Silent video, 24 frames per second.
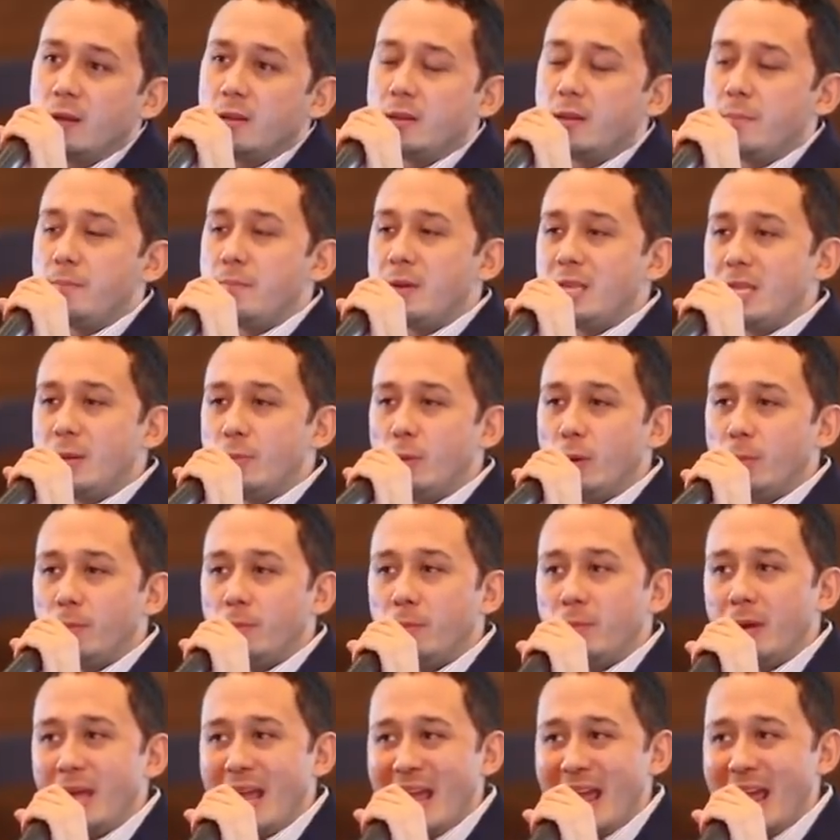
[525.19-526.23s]
the
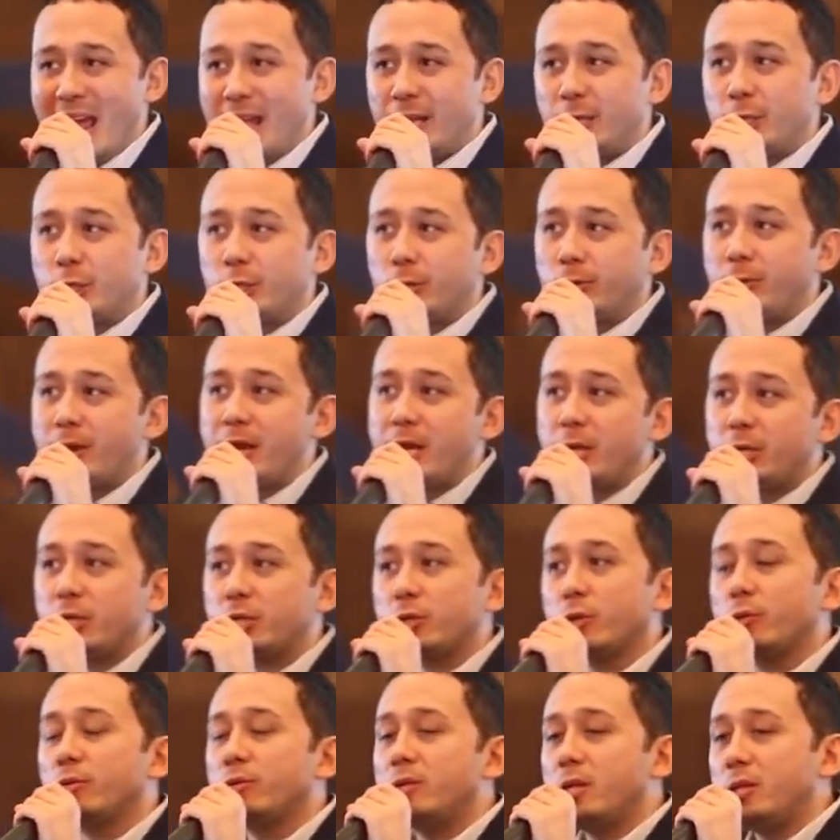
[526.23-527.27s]
minimum edge
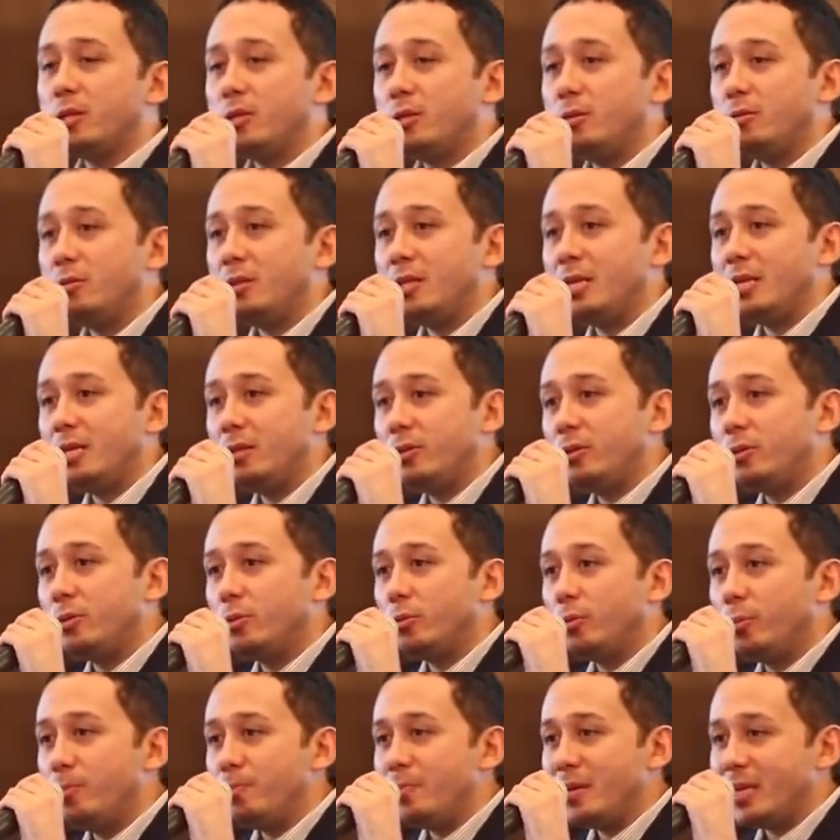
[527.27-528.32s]
ratio that you need to
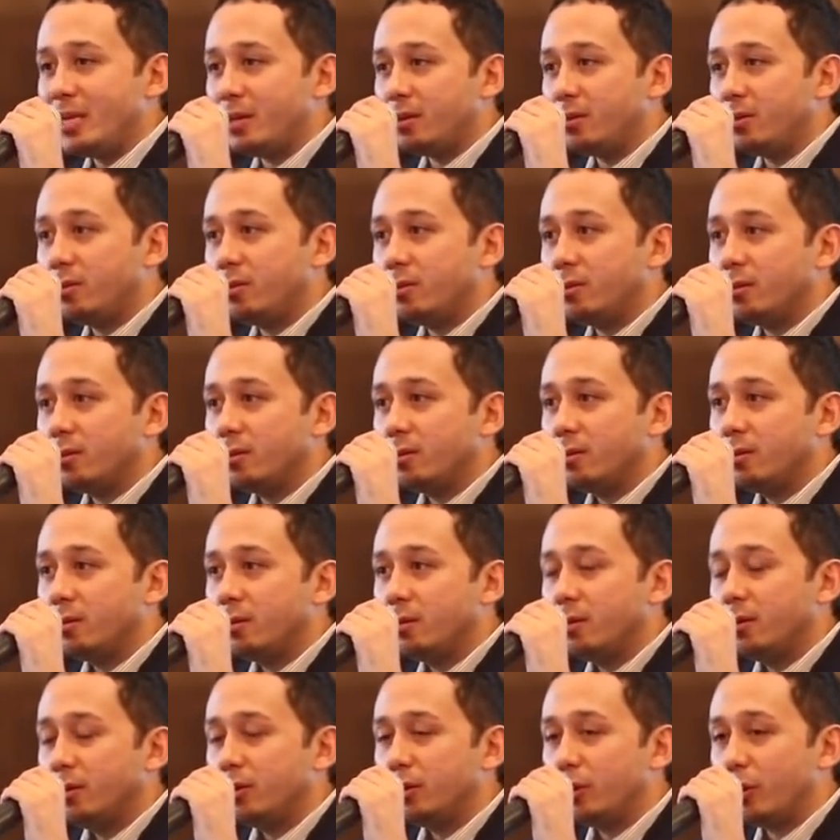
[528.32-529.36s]
meet
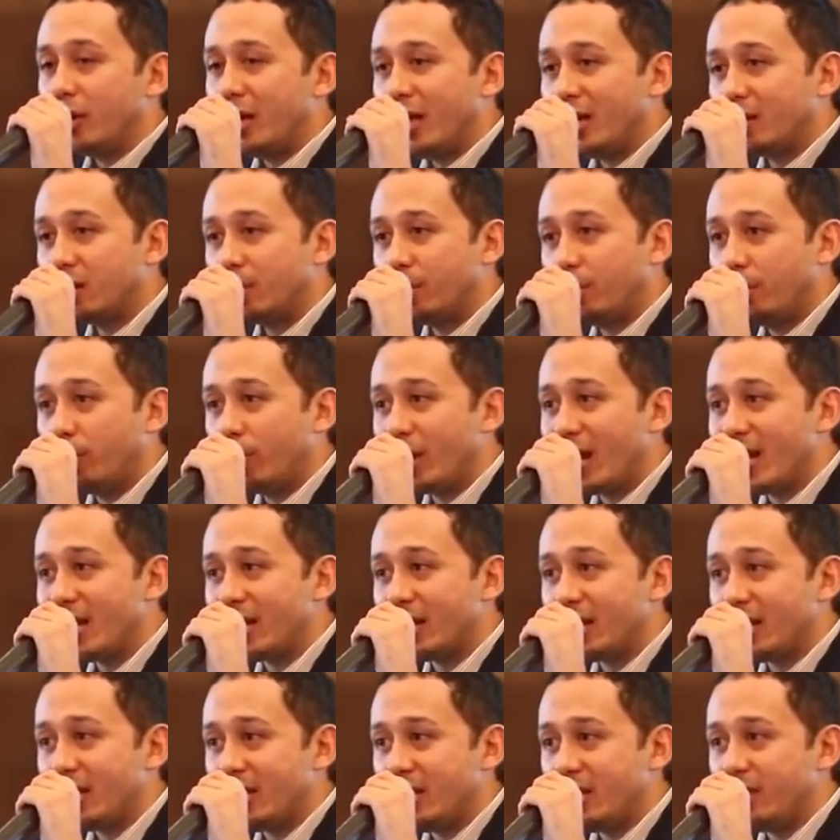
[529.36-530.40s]
to hit
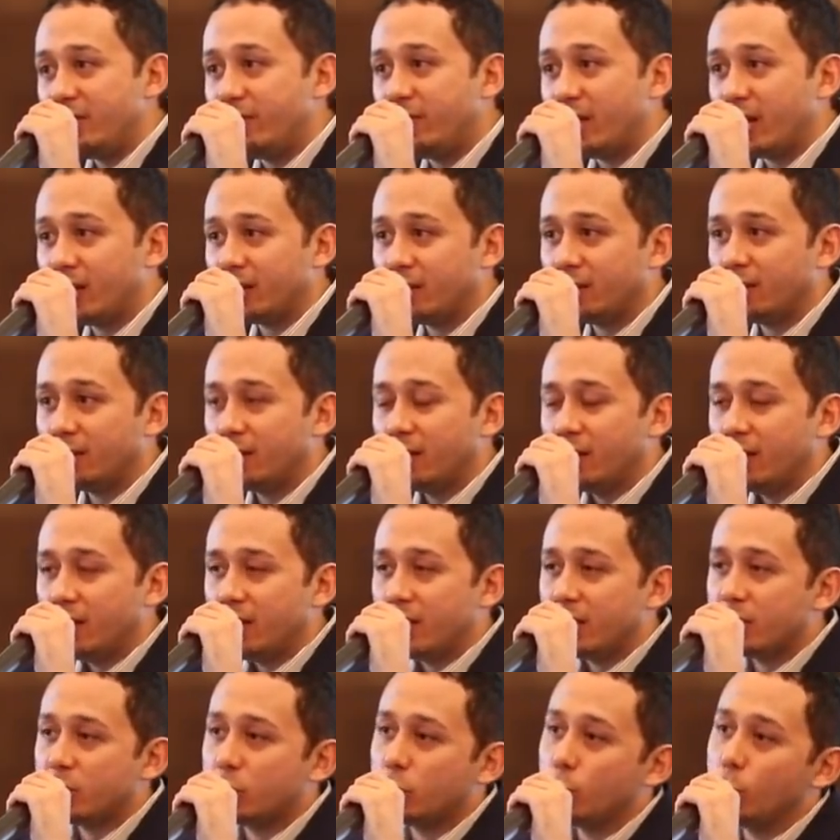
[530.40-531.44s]
break even
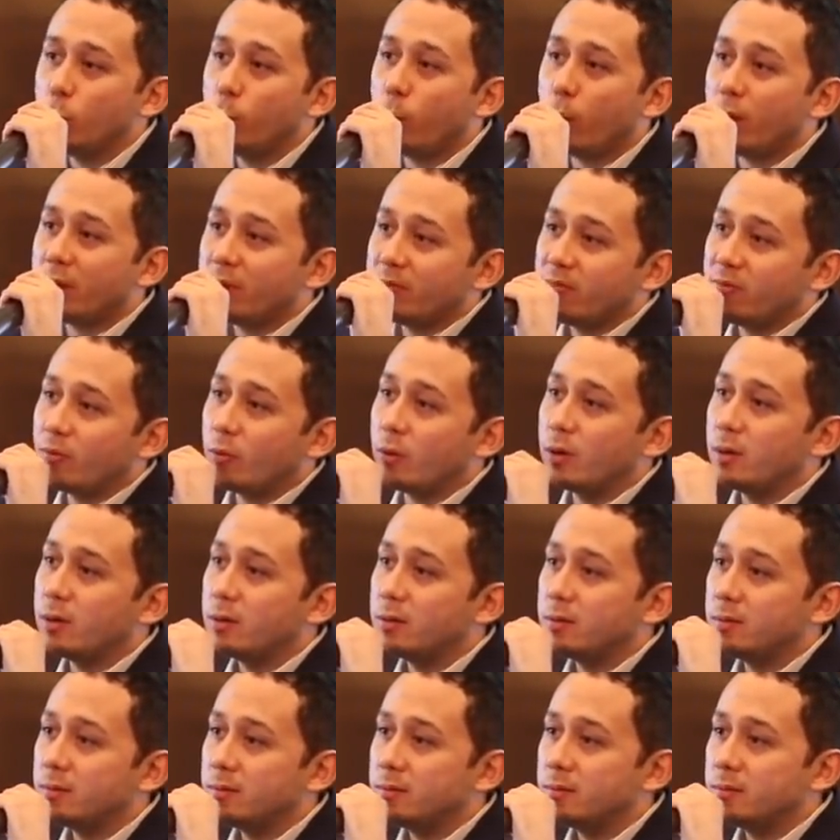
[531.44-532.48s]
is 2.4.
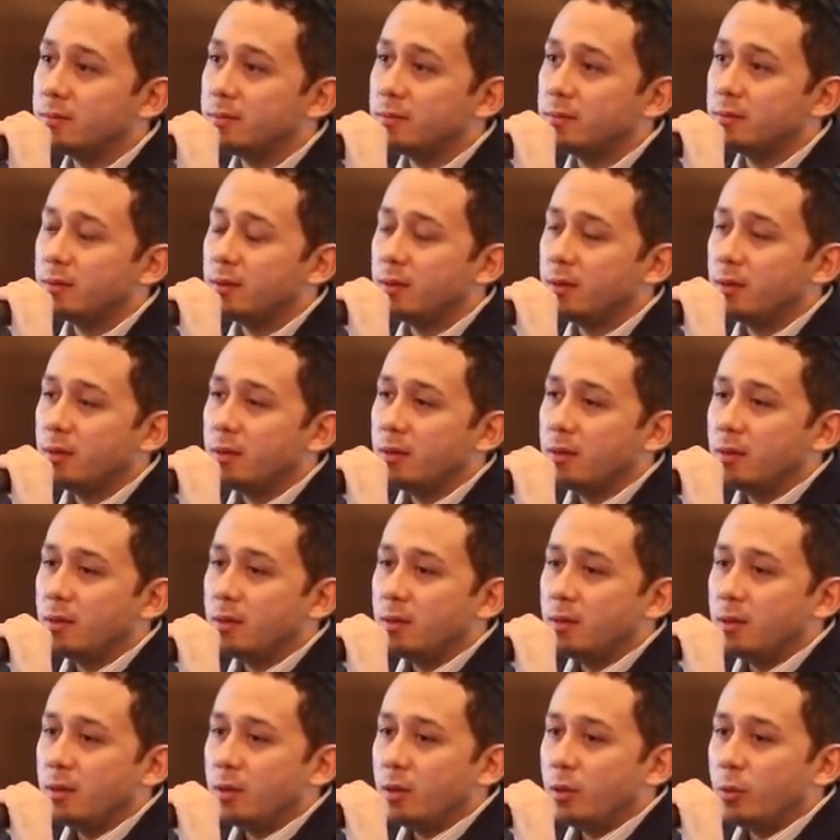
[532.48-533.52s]

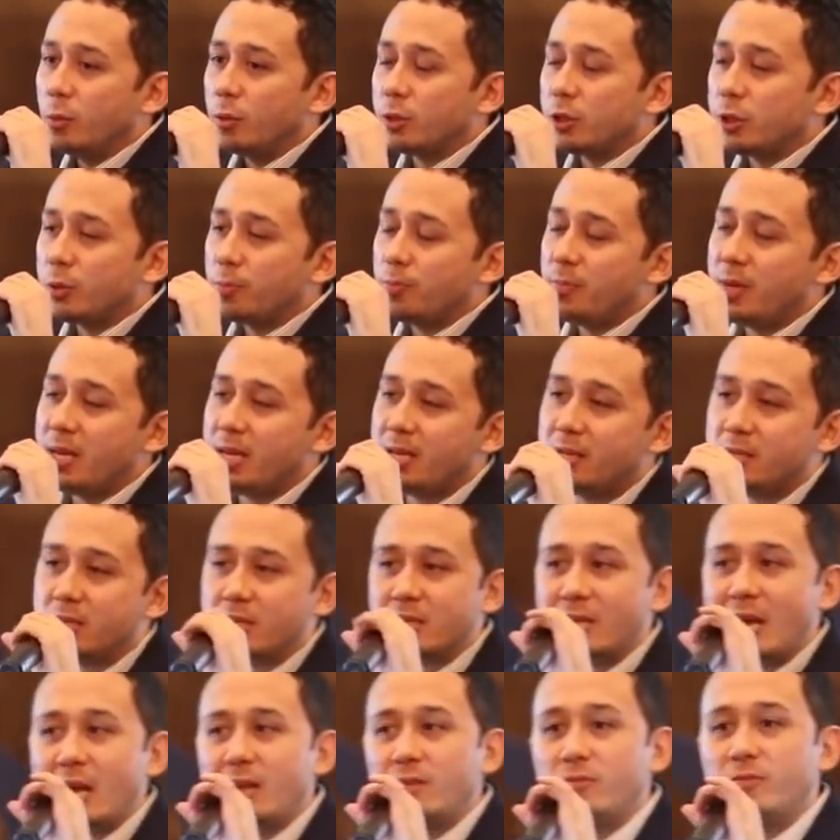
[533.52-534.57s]
Which
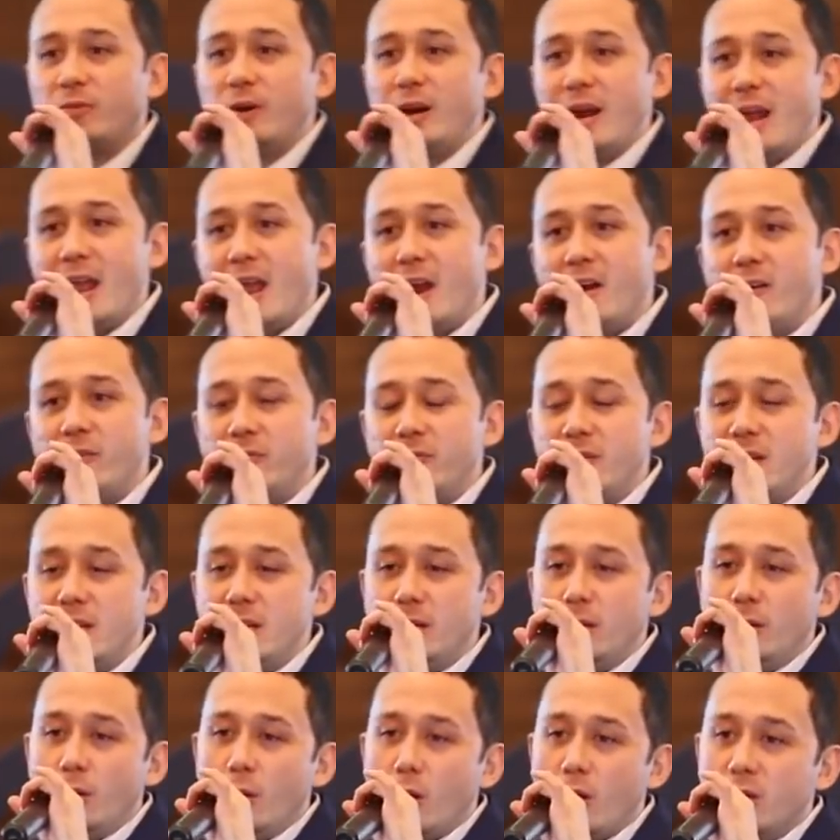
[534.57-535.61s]
means that for every
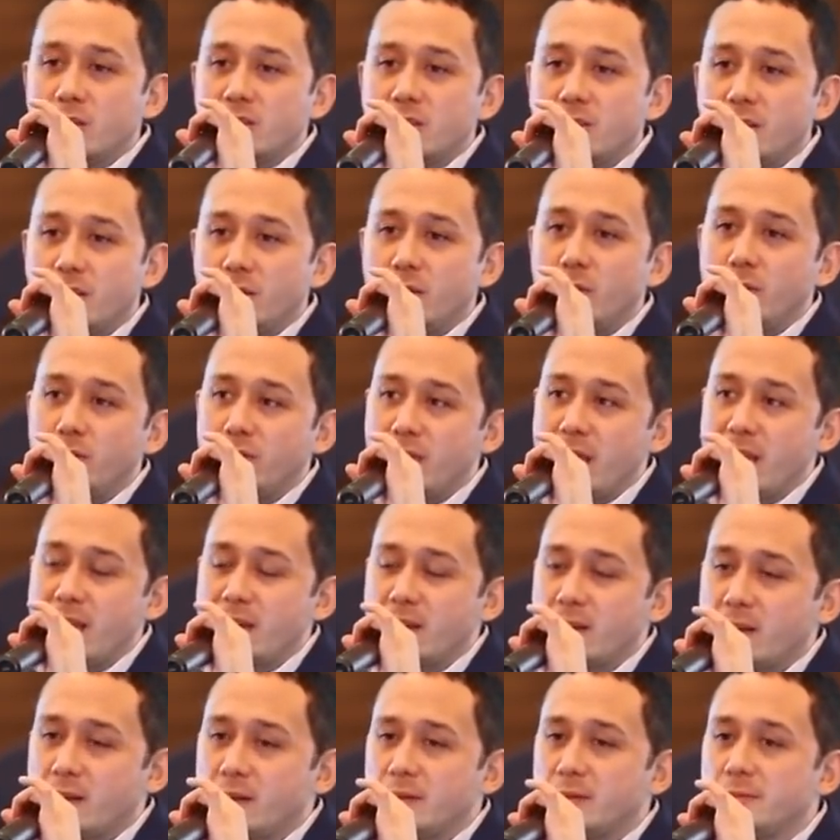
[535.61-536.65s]
loss that you
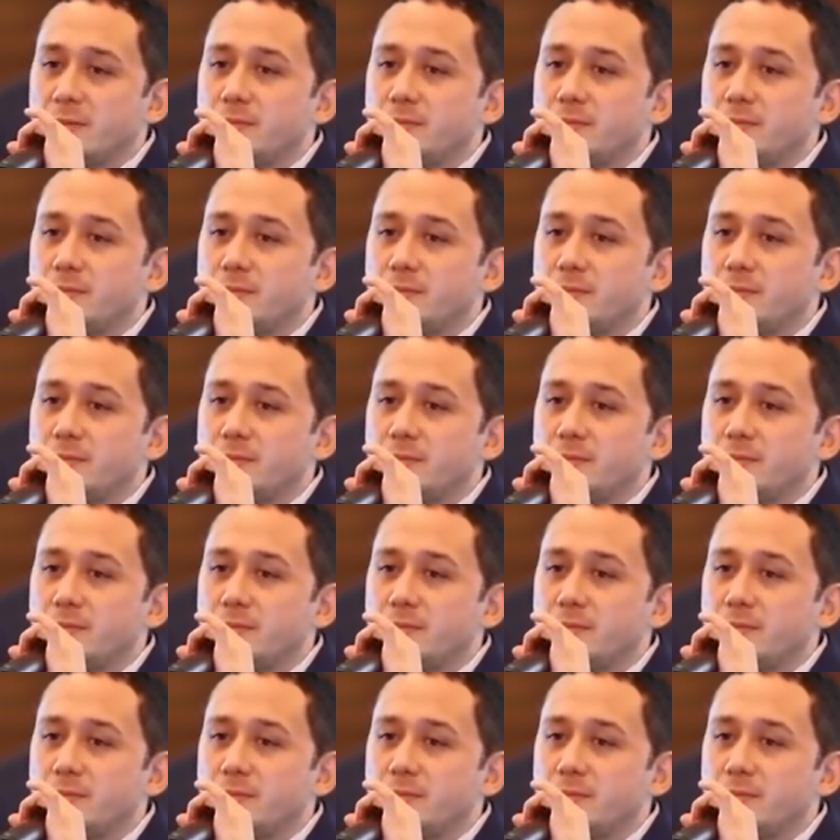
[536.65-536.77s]
take,